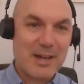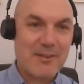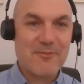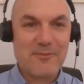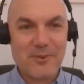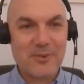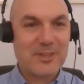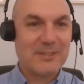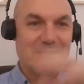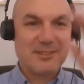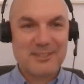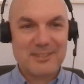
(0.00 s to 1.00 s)
back and forth
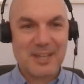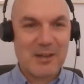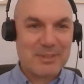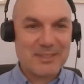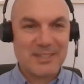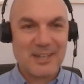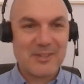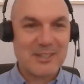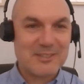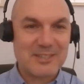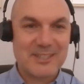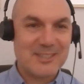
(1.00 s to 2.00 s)
and up and down
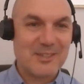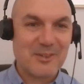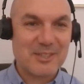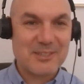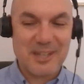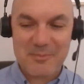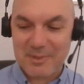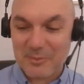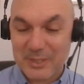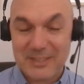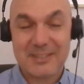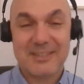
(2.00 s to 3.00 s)
and changing all the time,
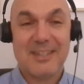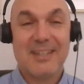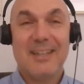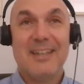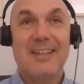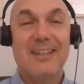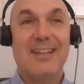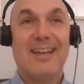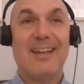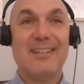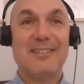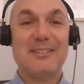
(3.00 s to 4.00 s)
which
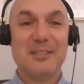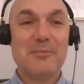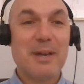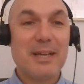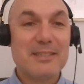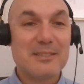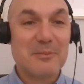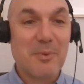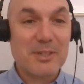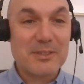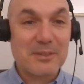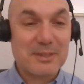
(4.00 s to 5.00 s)
it makes it
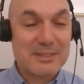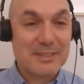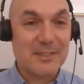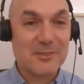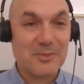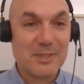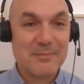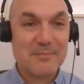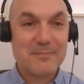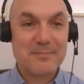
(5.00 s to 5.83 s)
more interesting as well.